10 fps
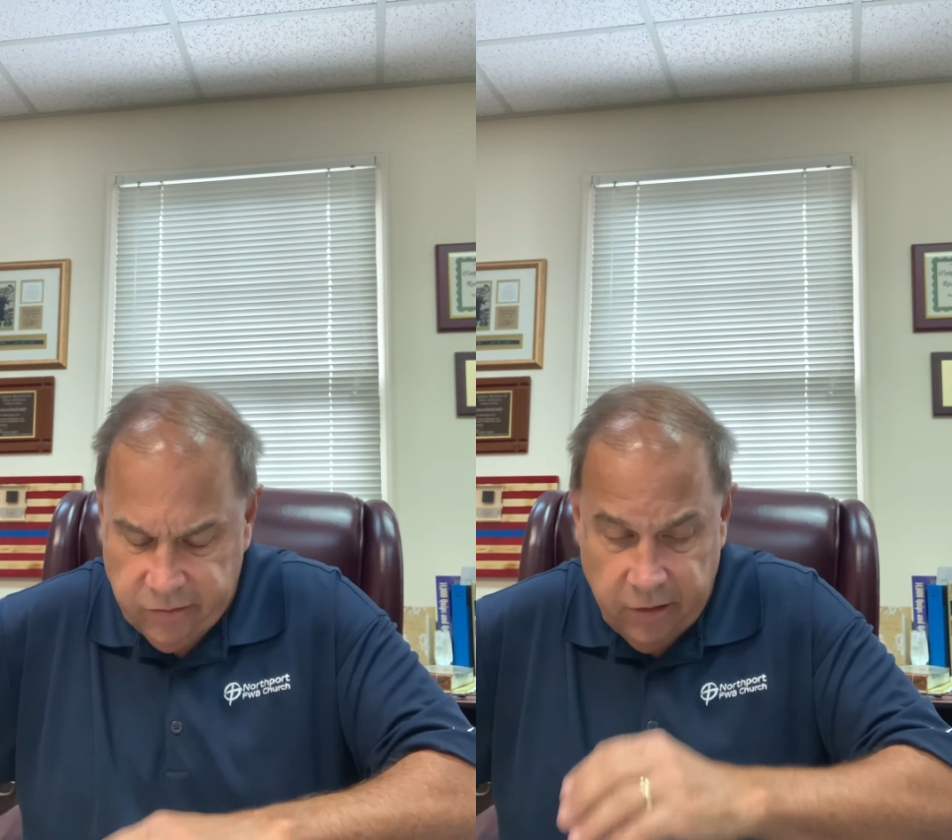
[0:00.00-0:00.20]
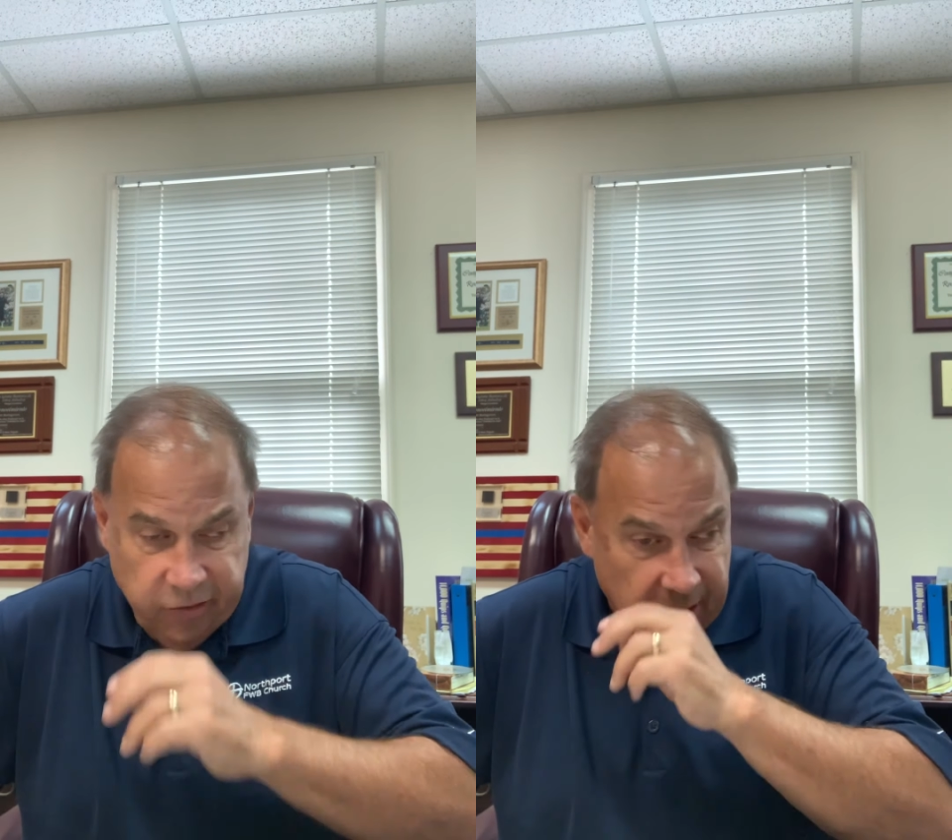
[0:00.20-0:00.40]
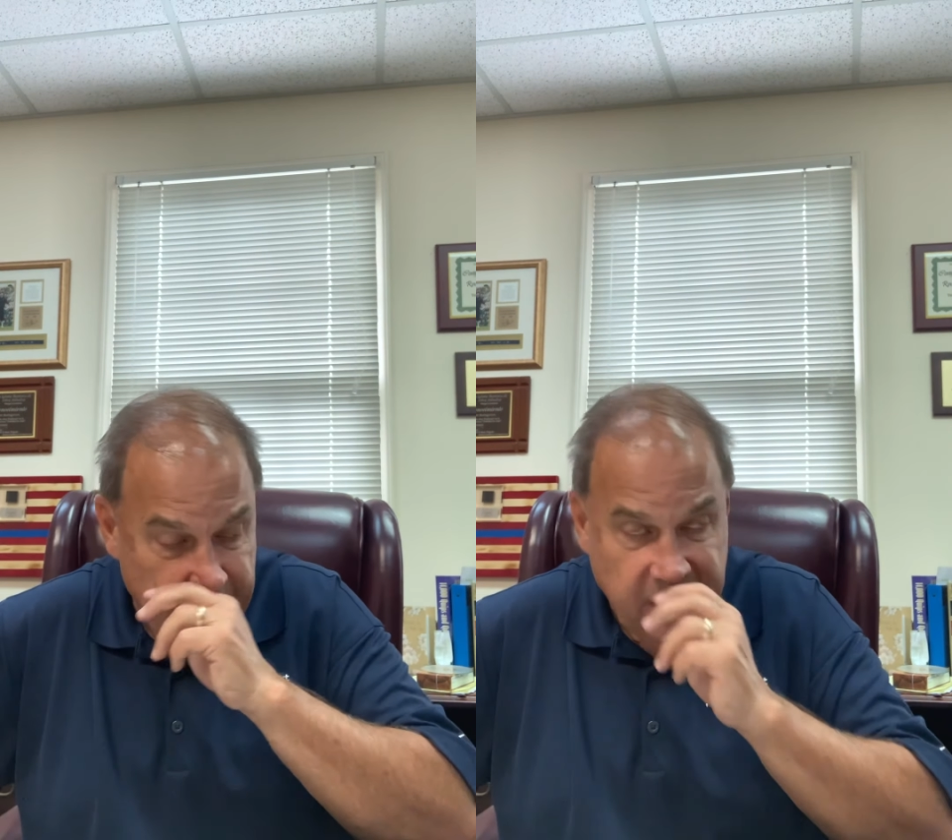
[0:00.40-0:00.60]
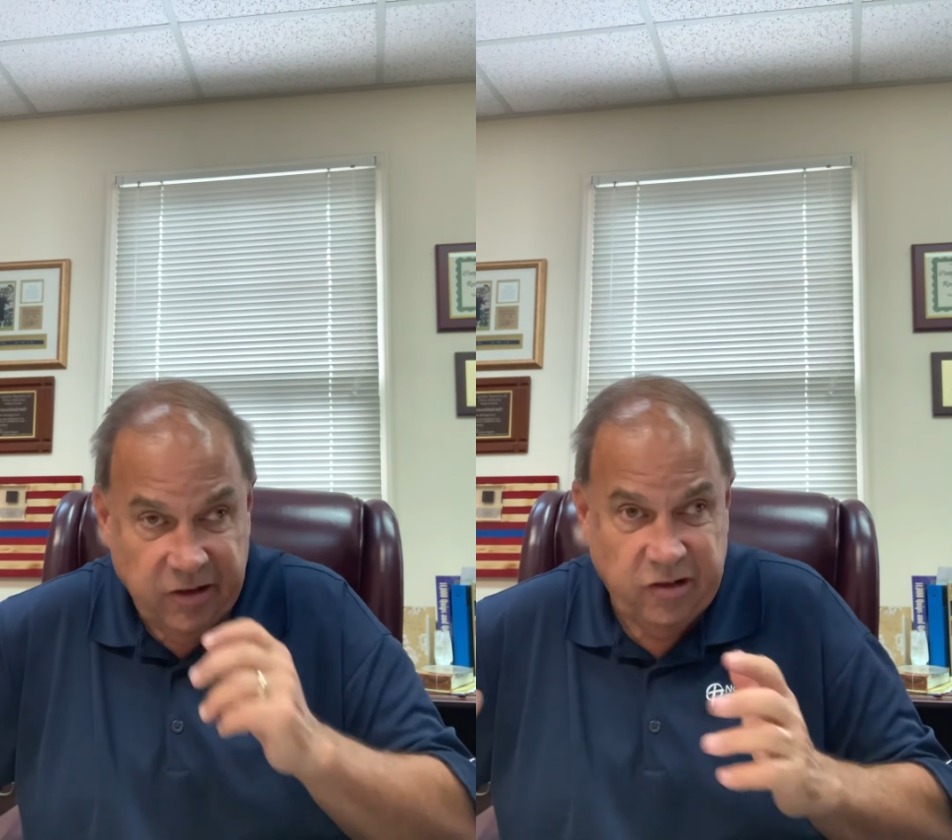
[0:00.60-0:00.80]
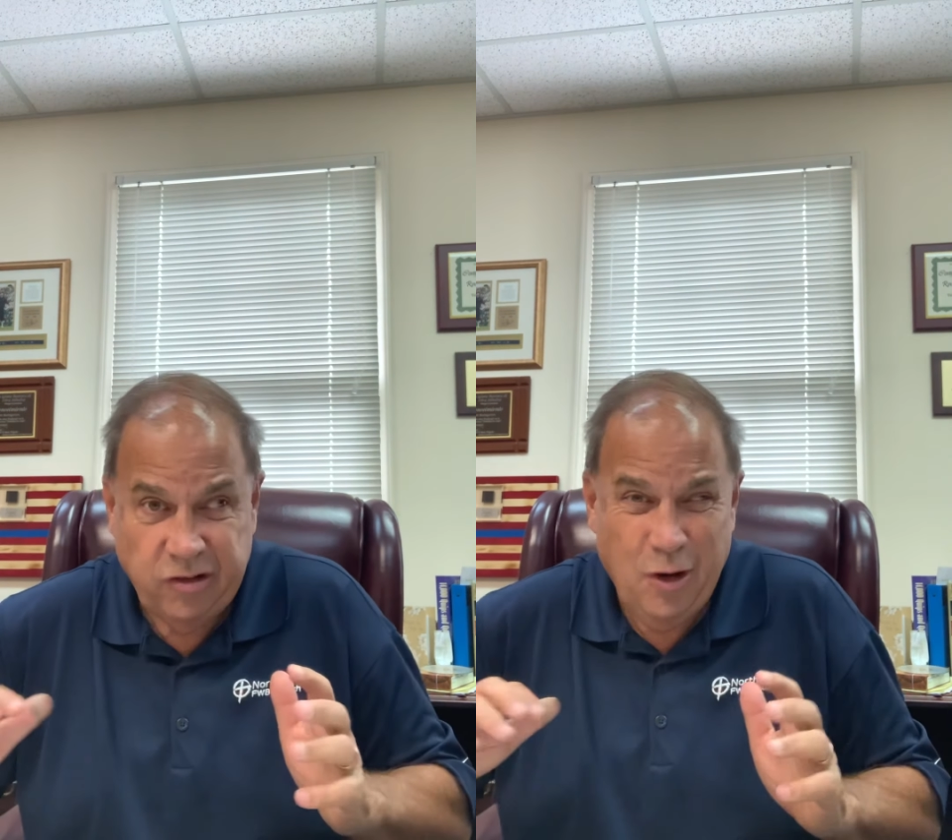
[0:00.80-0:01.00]
there are some
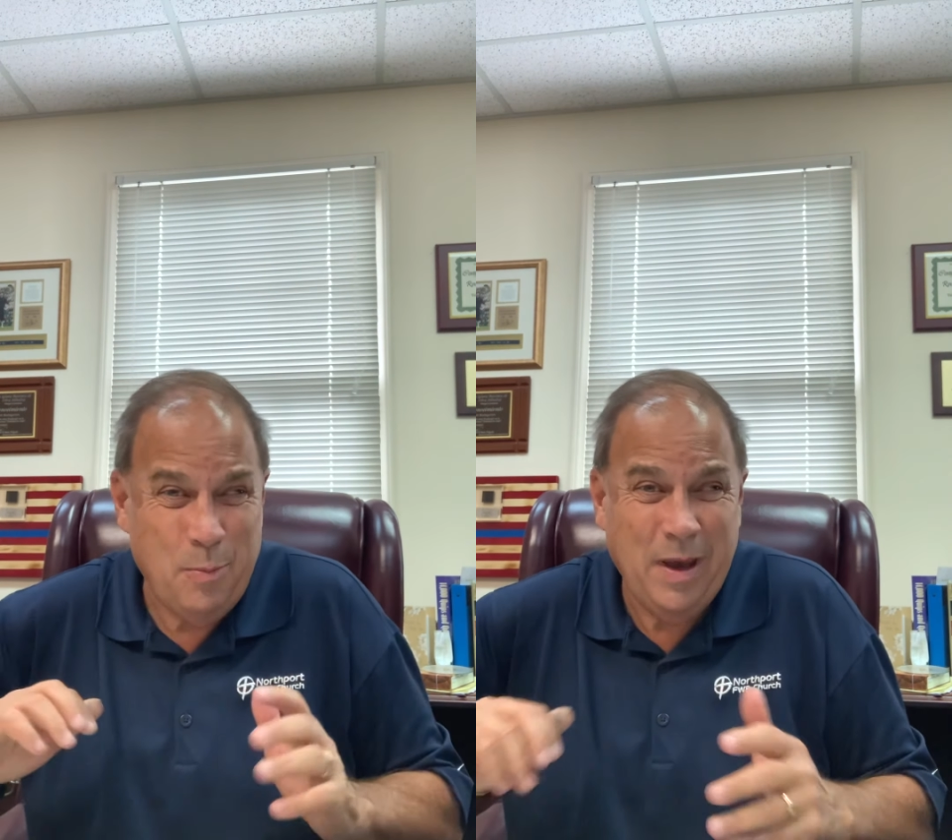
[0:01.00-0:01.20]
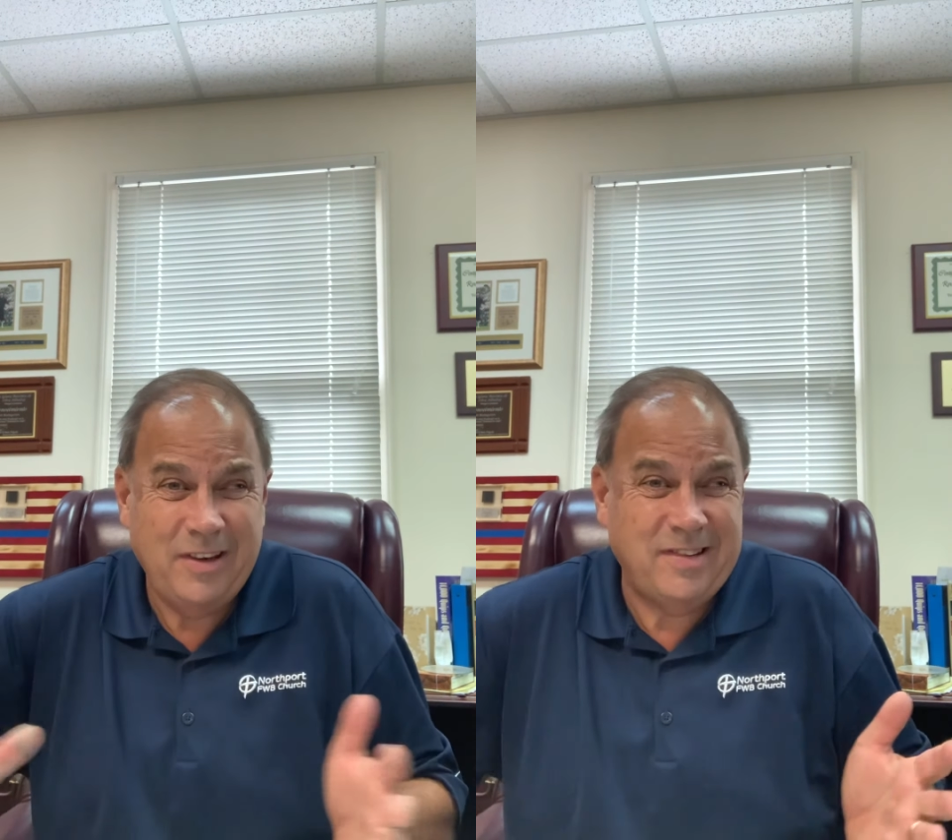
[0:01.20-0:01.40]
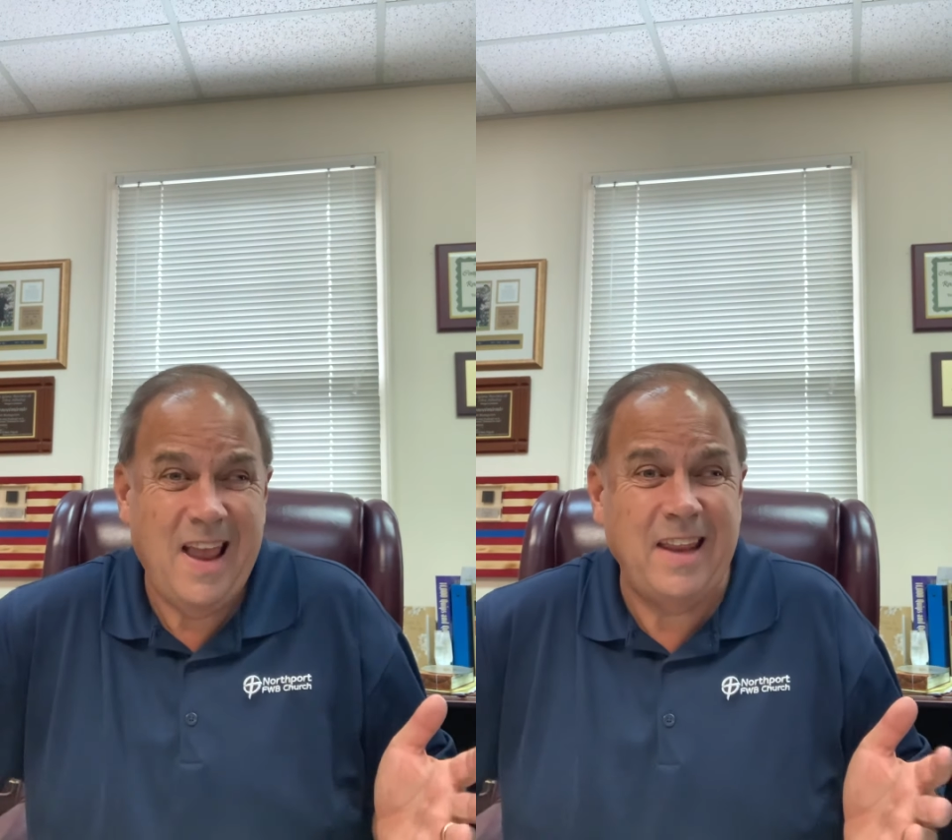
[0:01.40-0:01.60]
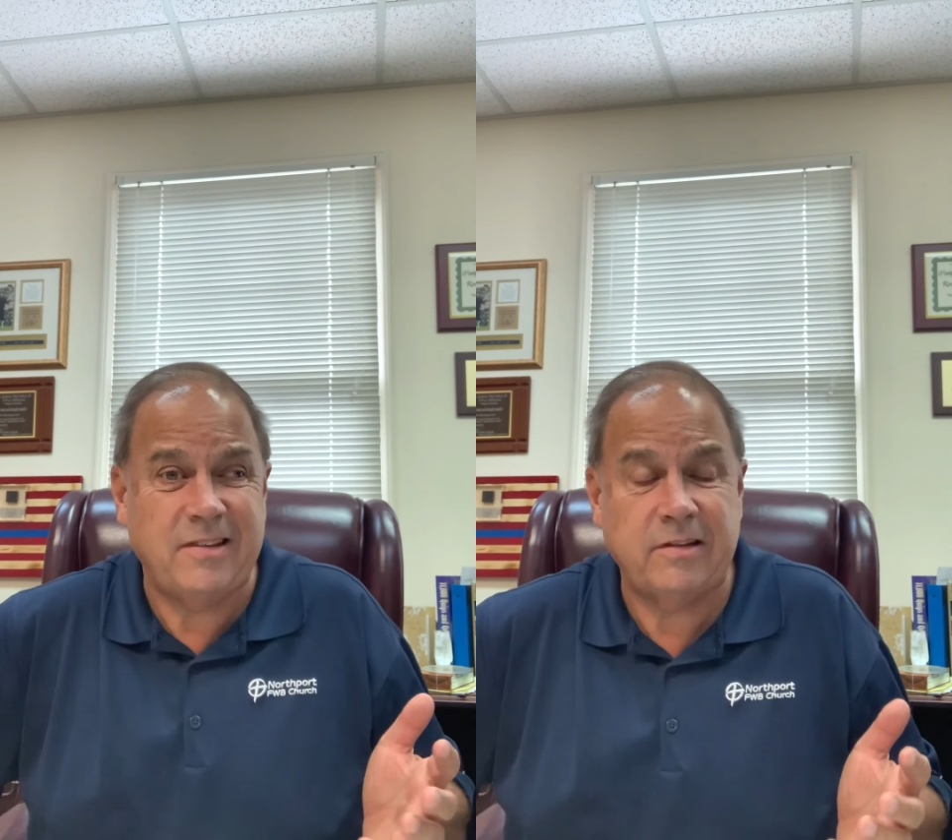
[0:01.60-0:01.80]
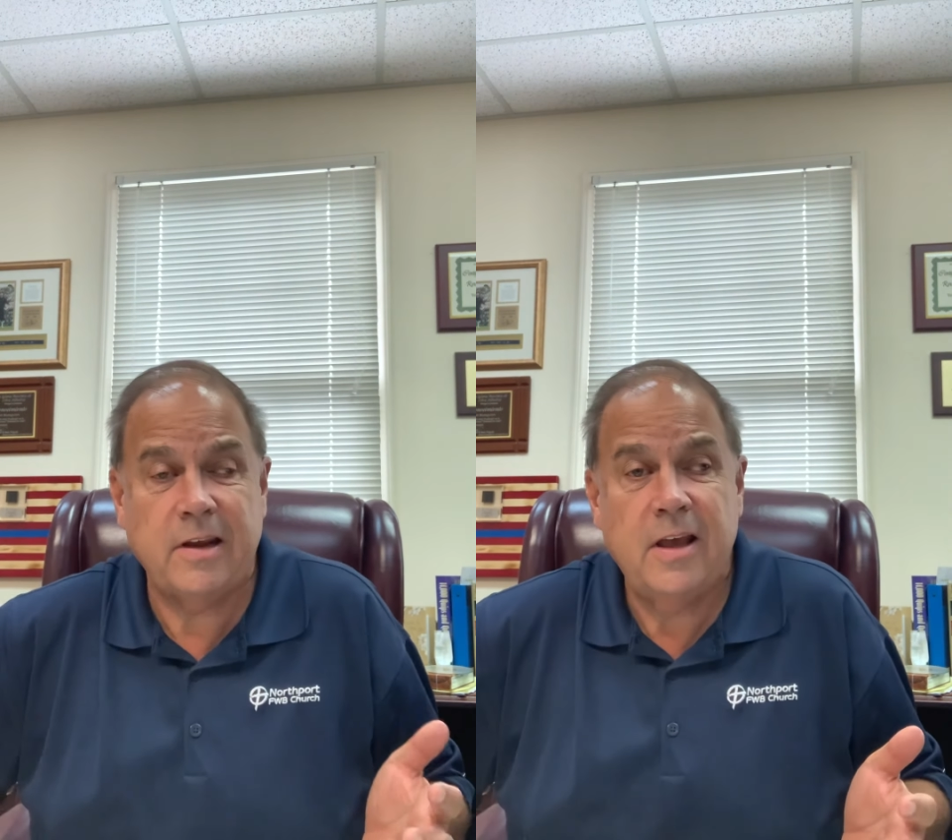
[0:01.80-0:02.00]
things just don't make
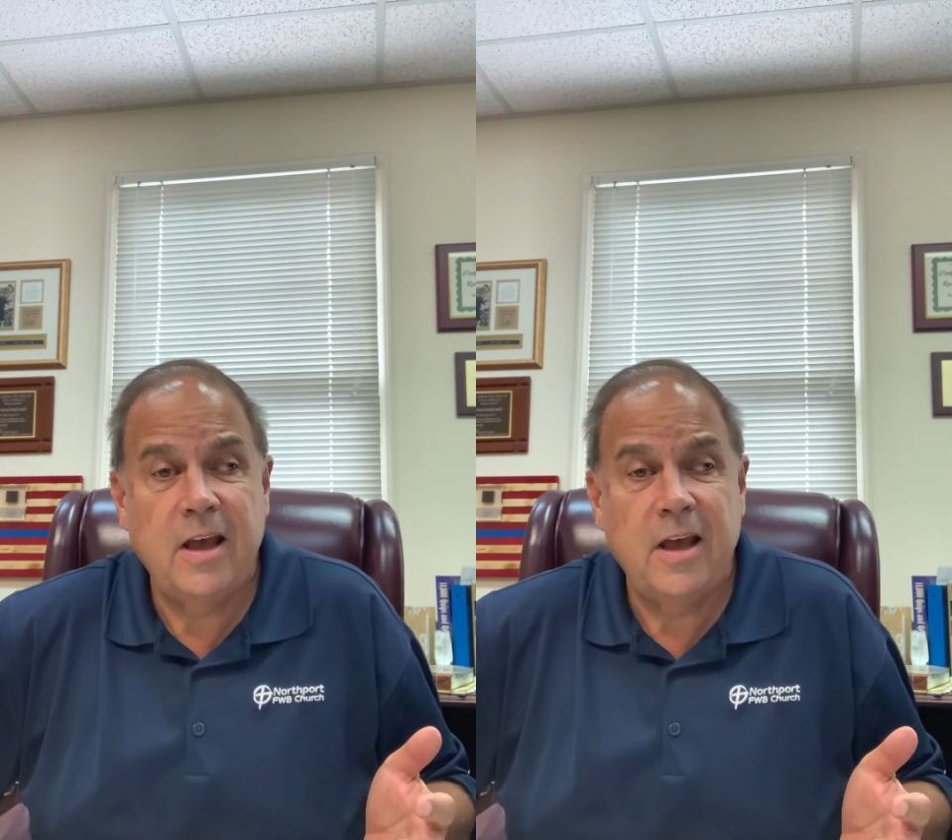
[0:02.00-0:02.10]
sense